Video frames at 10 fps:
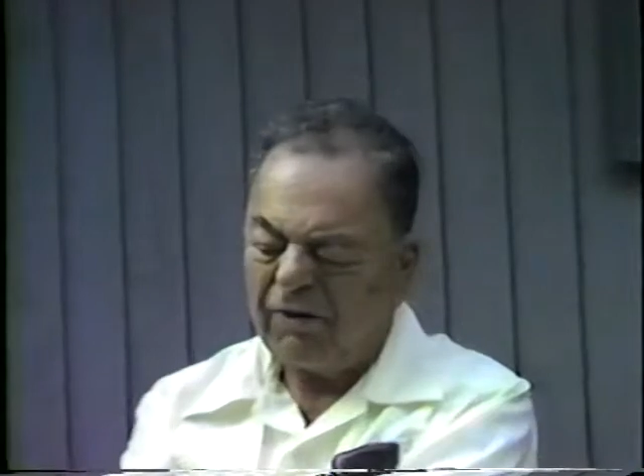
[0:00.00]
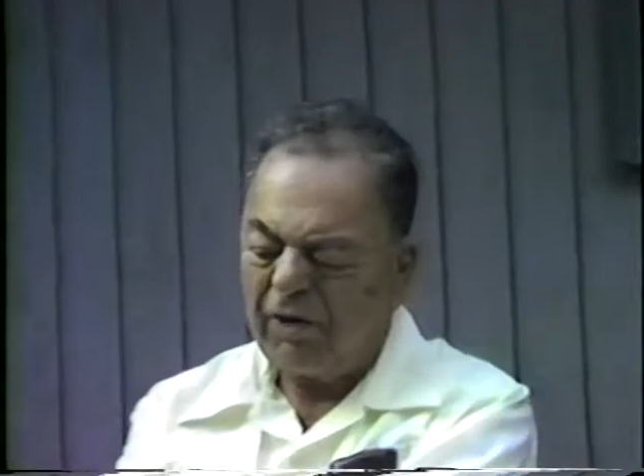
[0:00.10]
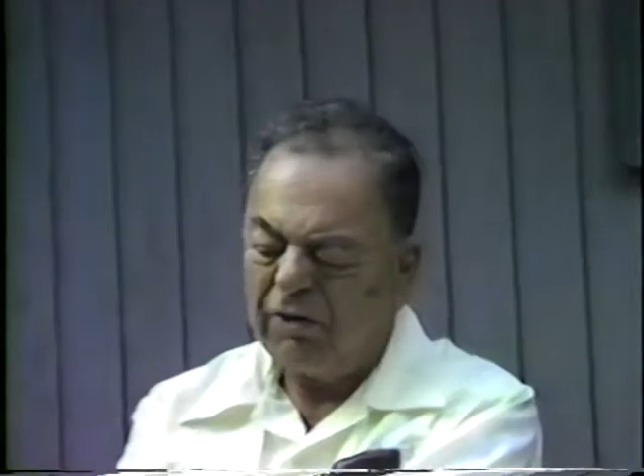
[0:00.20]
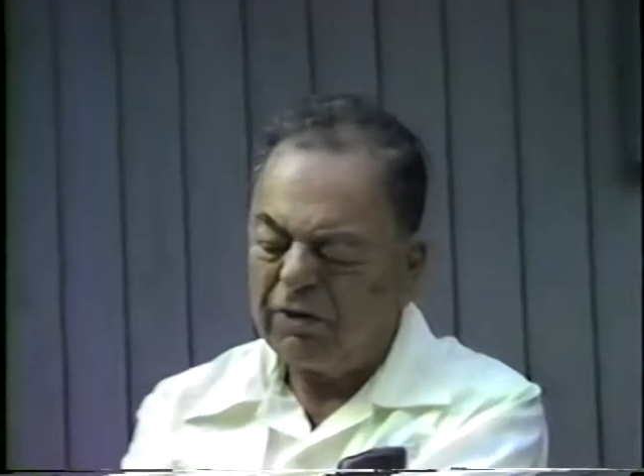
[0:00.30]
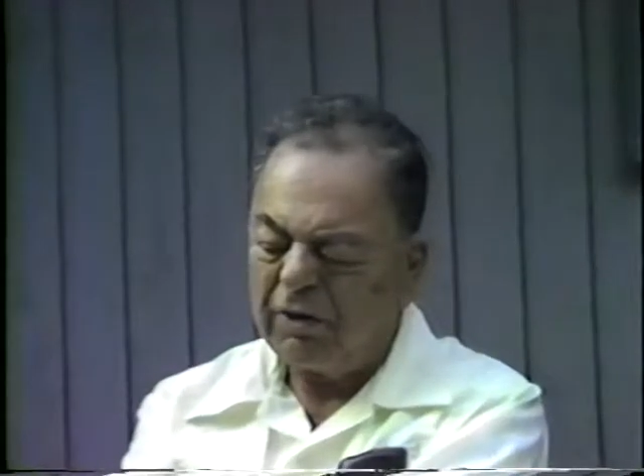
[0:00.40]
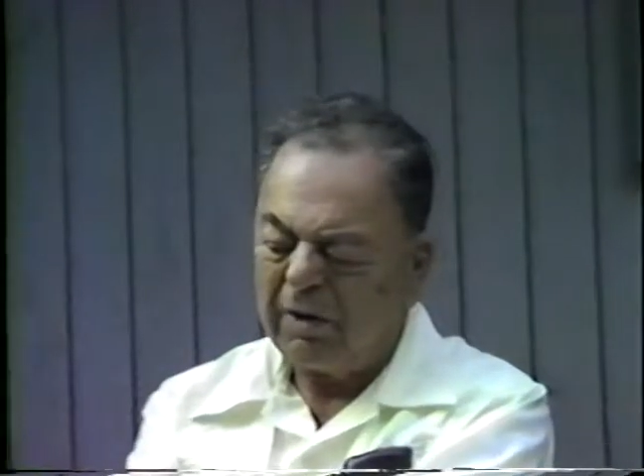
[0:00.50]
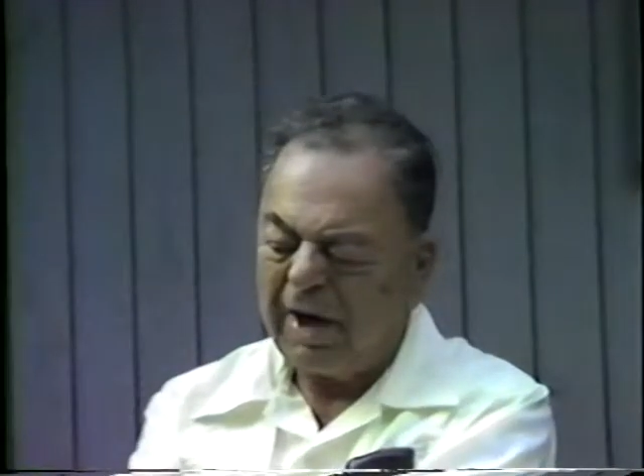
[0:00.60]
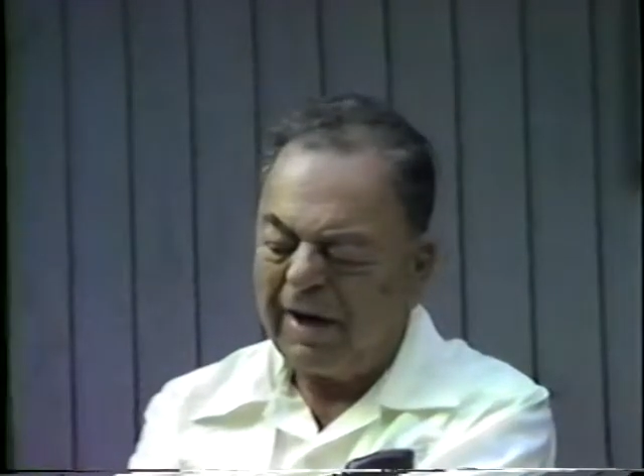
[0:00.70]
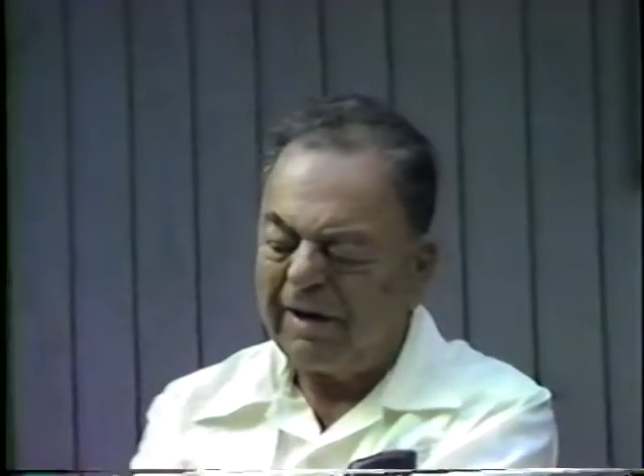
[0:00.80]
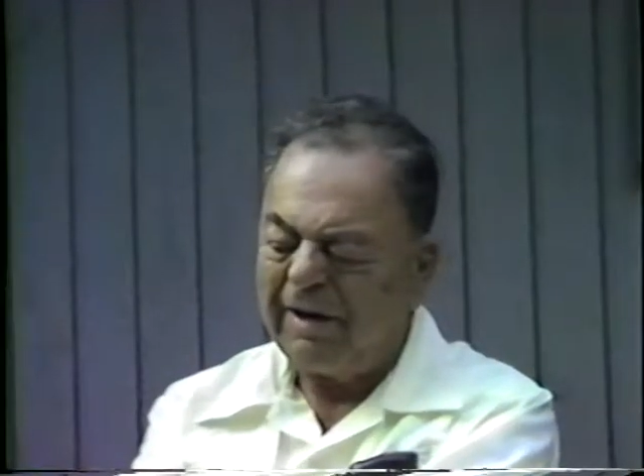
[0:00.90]
social
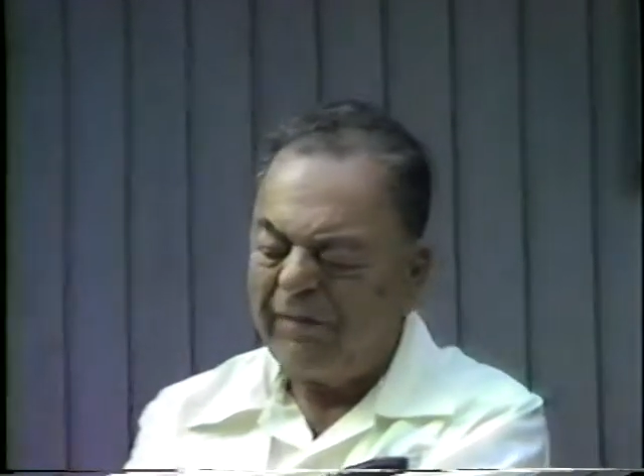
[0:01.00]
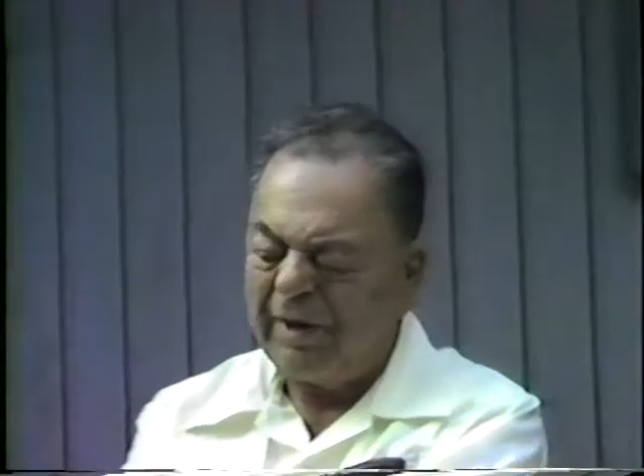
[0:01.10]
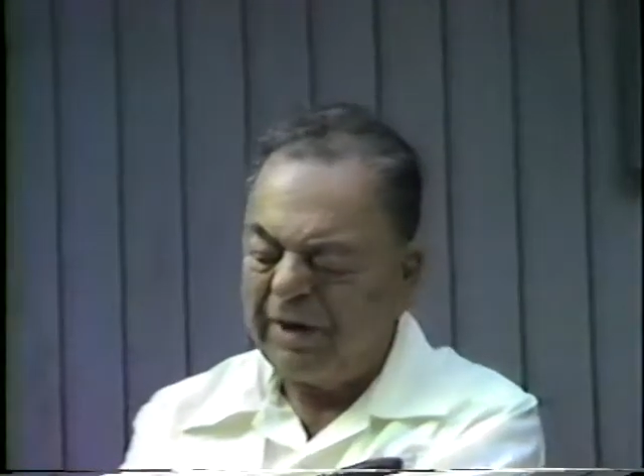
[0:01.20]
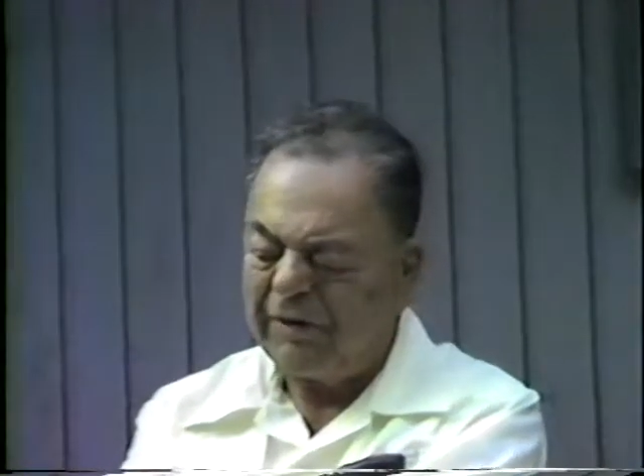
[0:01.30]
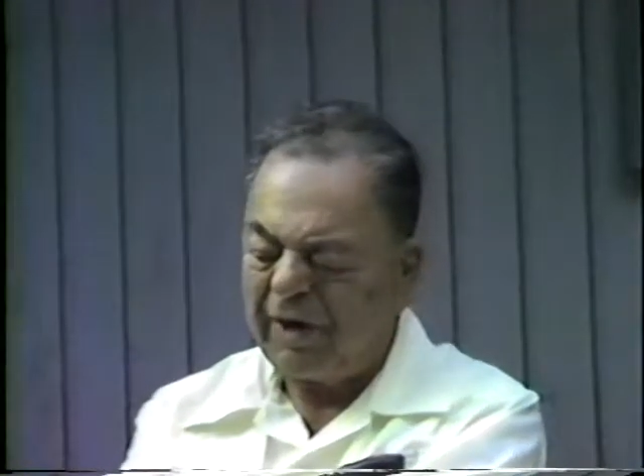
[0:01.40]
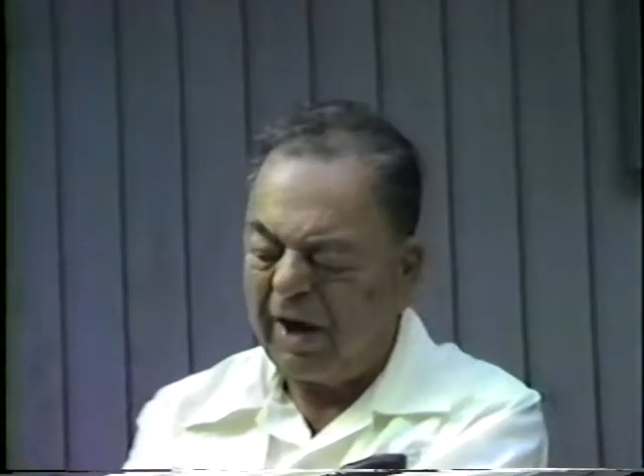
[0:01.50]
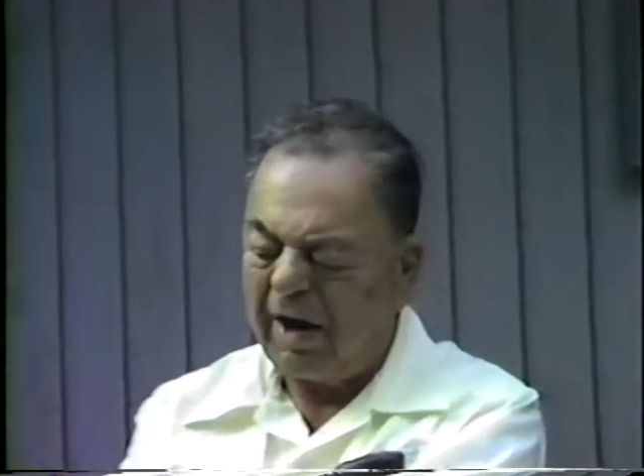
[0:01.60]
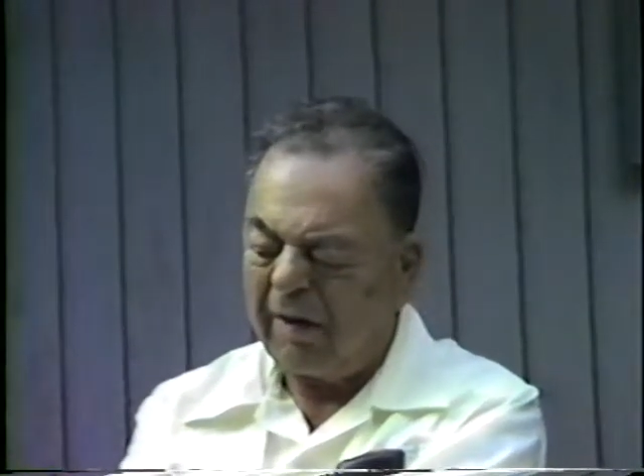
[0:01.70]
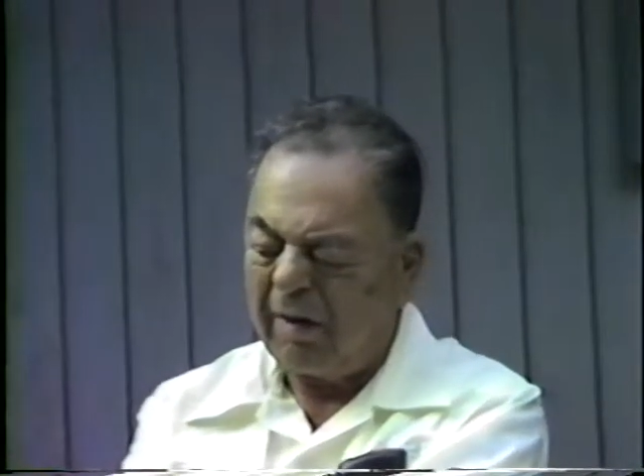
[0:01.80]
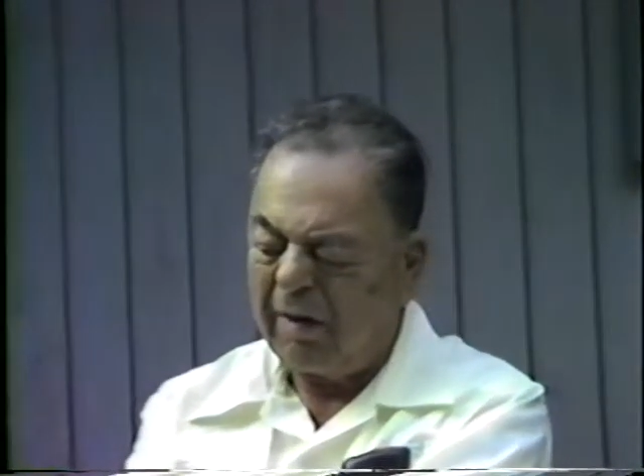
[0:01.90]
activities
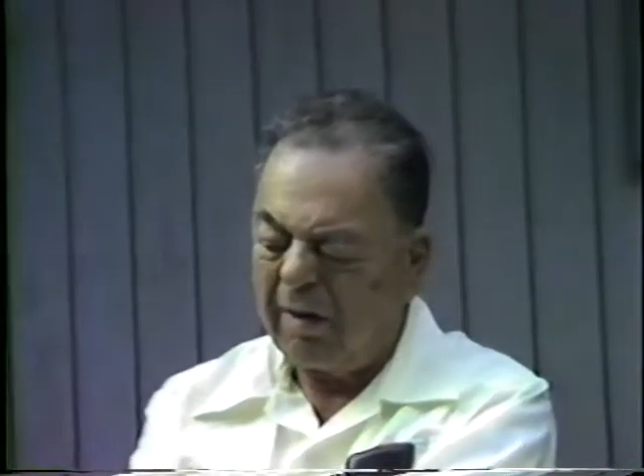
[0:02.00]
together.